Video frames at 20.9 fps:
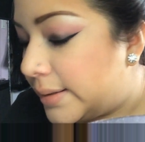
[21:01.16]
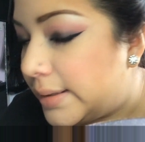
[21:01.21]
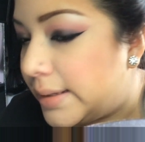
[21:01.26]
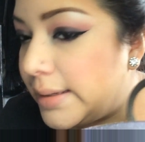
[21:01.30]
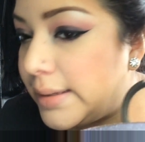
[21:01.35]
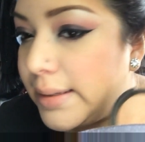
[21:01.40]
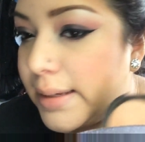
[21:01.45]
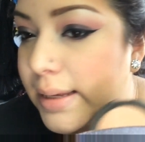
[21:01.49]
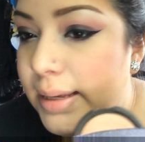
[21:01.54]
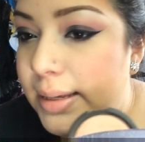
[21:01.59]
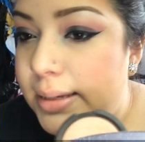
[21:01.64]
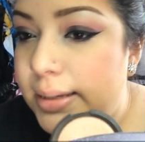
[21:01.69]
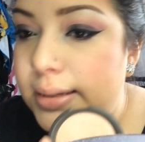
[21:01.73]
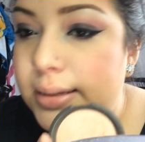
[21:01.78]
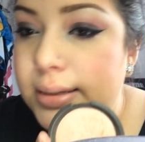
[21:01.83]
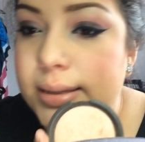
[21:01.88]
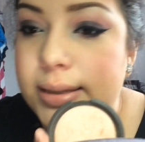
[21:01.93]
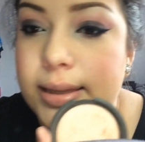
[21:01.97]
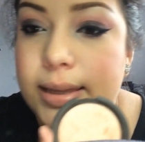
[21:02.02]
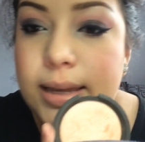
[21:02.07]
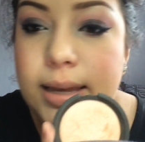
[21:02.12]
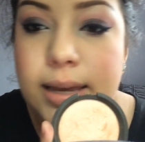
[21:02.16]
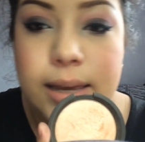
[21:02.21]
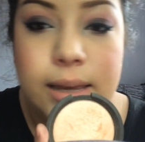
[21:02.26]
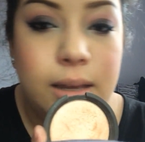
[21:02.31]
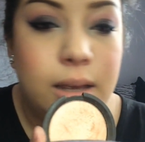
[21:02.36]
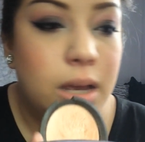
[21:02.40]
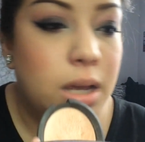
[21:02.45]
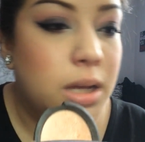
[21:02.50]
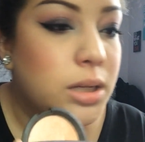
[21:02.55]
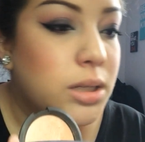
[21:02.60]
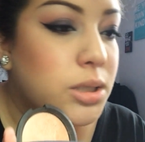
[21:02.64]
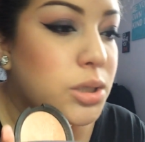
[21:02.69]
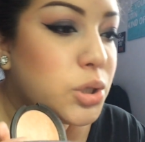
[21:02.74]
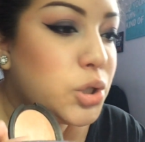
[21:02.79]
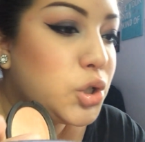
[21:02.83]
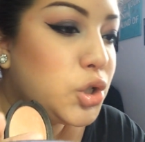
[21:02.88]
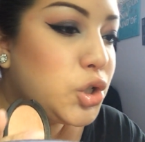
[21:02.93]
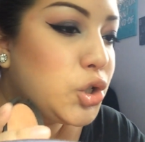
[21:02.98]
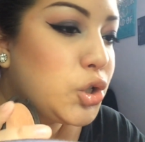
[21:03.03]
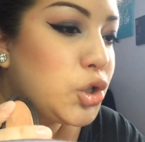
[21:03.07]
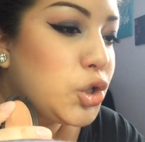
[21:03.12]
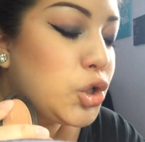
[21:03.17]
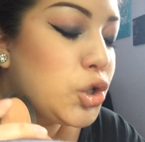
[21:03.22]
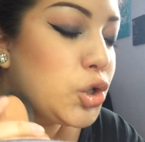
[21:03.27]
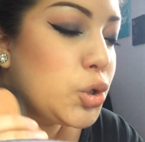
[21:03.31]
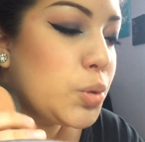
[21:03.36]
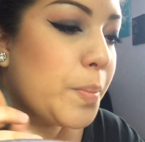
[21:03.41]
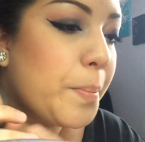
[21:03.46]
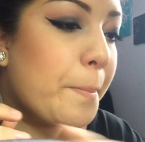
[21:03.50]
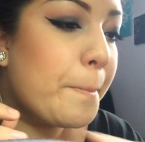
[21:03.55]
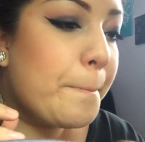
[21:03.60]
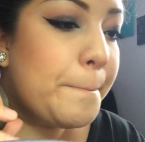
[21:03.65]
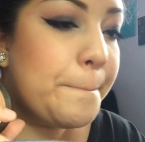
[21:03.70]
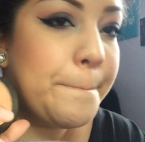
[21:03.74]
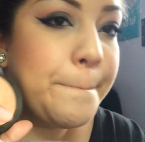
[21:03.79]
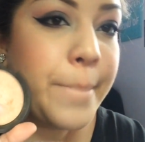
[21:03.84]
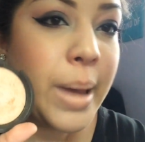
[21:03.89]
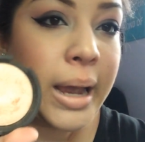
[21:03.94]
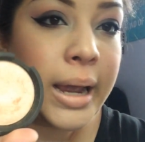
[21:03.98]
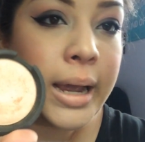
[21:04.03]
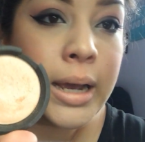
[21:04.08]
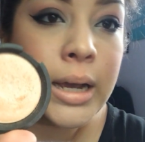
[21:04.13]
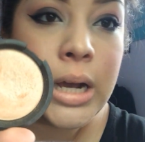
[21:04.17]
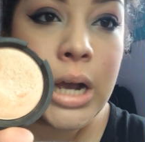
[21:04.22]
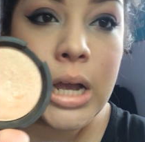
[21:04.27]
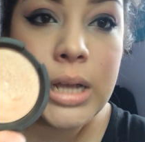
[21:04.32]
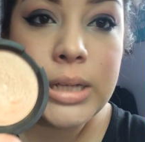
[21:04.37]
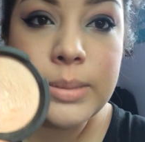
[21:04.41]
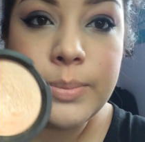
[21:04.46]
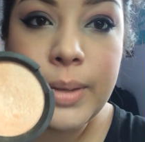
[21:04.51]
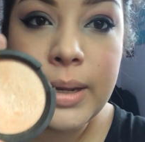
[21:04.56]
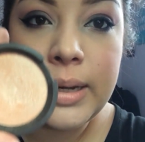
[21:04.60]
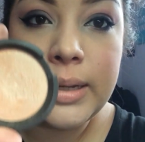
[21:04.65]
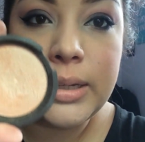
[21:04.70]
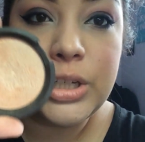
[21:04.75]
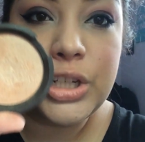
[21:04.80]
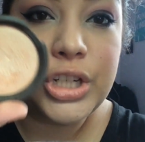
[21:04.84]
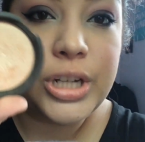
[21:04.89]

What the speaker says: This is the Becca Cosmetics